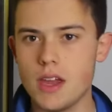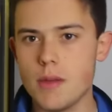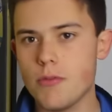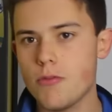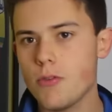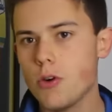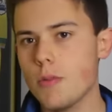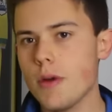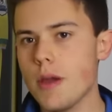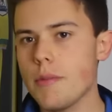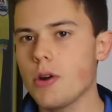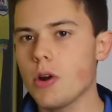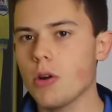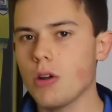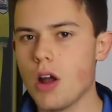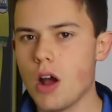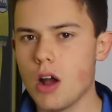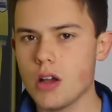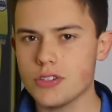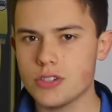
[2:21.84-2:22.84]
the year before, maybe
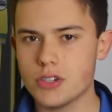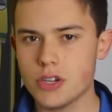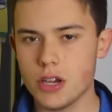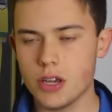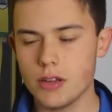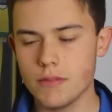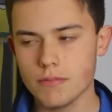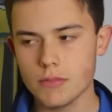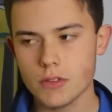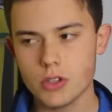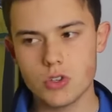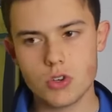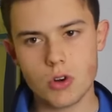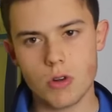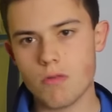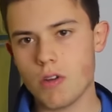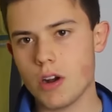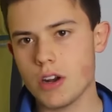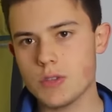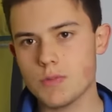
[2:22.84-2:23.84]
not last year,
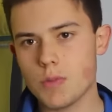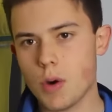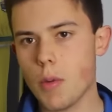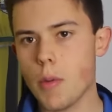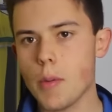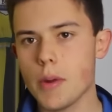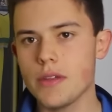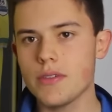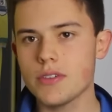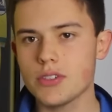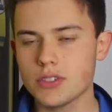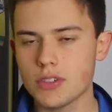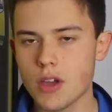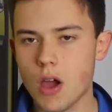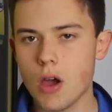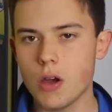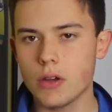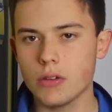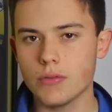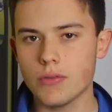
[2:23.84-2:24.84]
John Ruddy's probably the
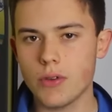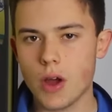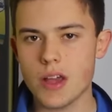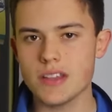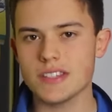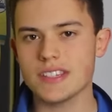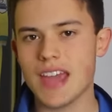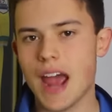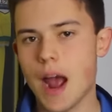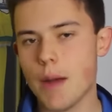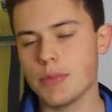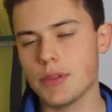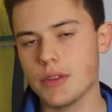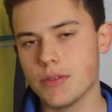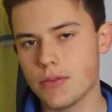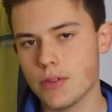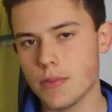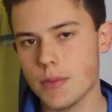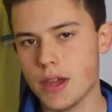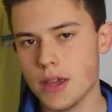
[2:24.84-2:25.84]
certain
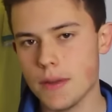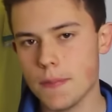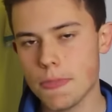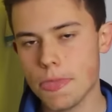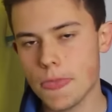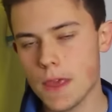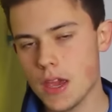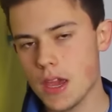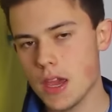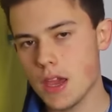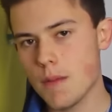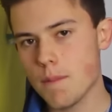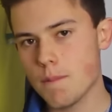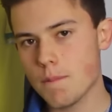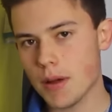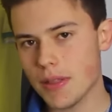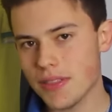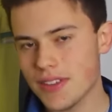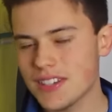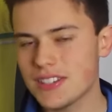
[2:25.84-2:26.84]
vice-captain for me.
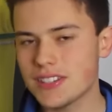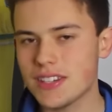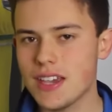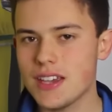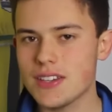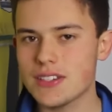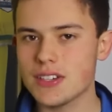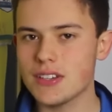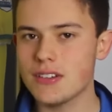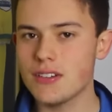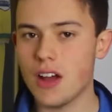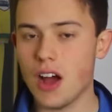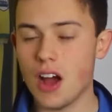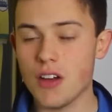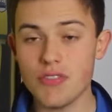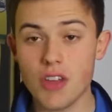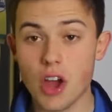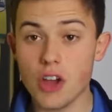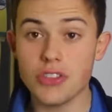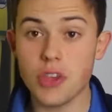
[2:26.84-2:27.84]
But this season,
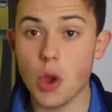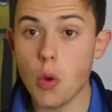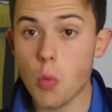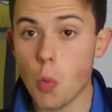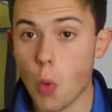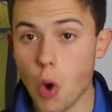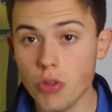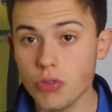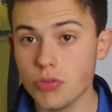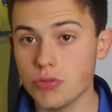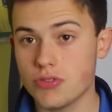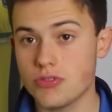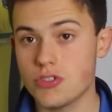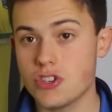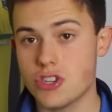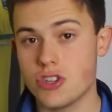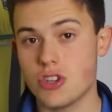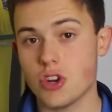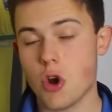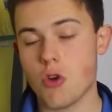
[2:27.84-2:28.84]
I, I don't
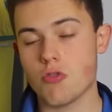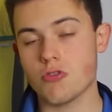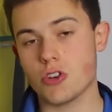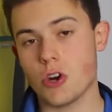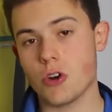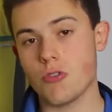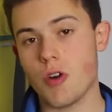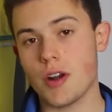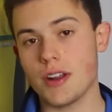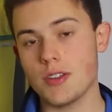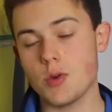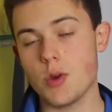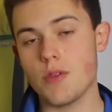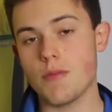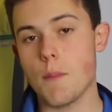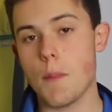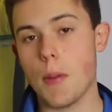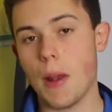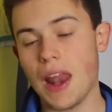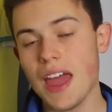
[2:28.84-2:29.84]
want John Ruddy to
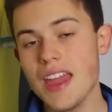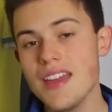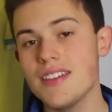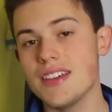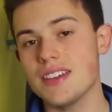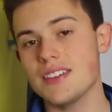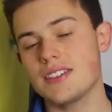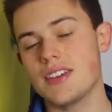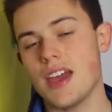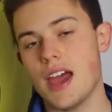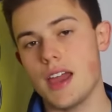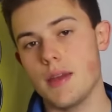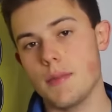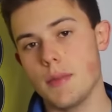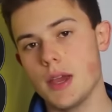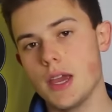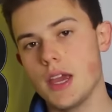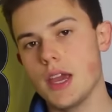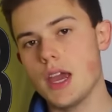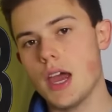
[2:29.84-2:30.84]
even play this
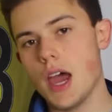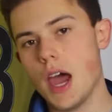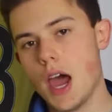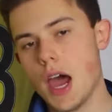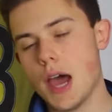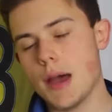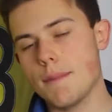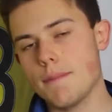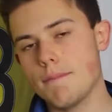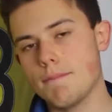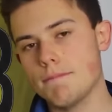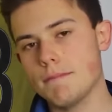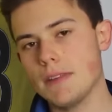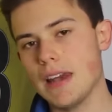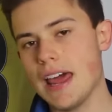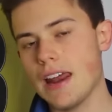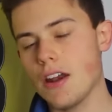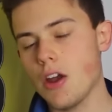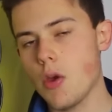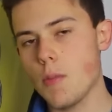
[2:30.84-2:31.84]
game, um,
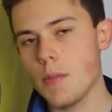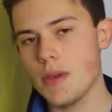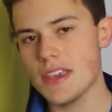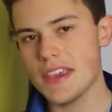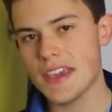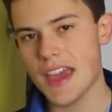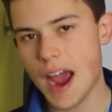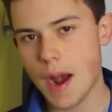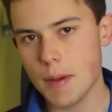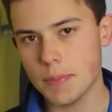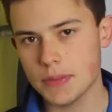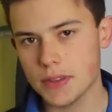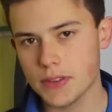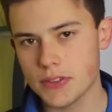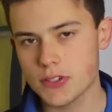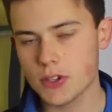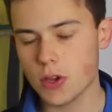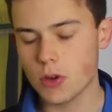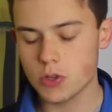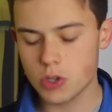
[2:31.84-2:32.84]
let alone be
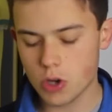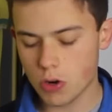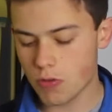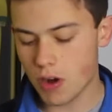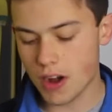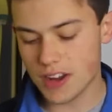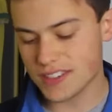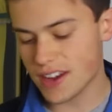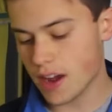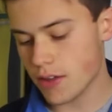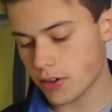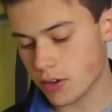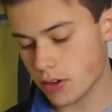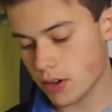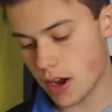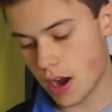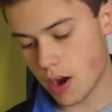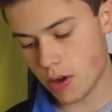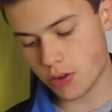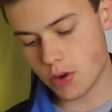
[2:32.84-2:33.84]
captain. So John Ruddy's out of,
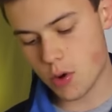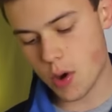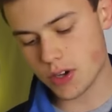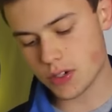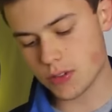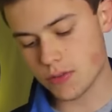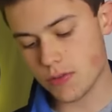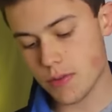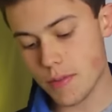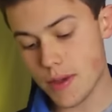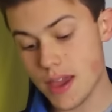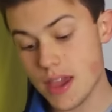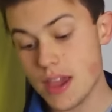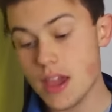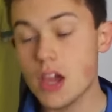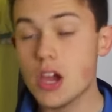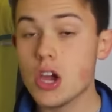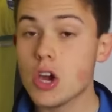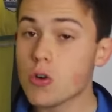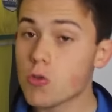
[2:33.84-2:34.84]
the, out of the question for
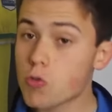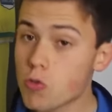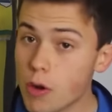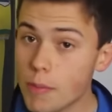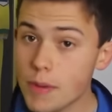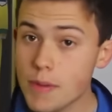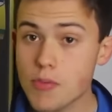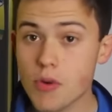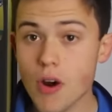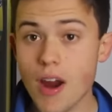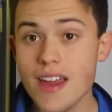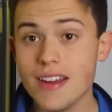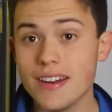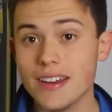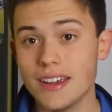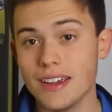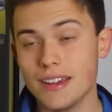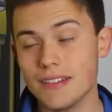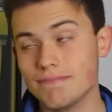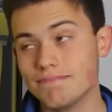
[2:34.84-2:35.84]
me. Robbie
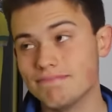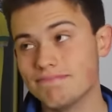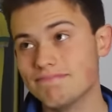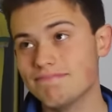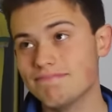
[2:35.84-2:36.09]
Brady,